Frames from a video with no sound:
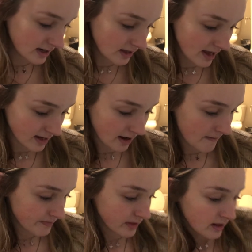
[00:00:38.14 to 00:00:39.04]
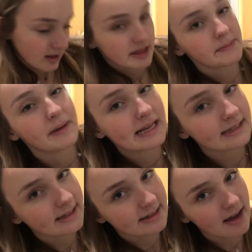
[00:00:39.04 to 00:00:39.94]
did like the
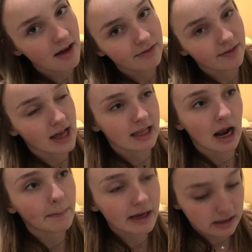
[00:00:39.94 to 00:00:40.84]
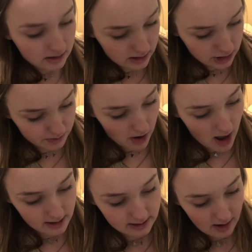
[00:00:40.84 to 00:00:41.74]
basic stuff and then I basically just
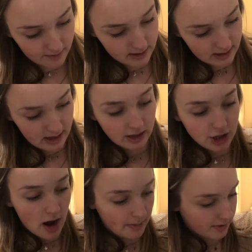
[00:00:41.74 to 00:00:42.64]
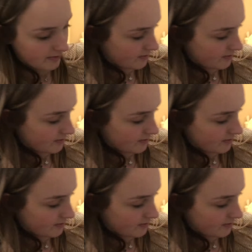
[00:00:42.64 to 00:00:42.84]
brought stuff to touch up.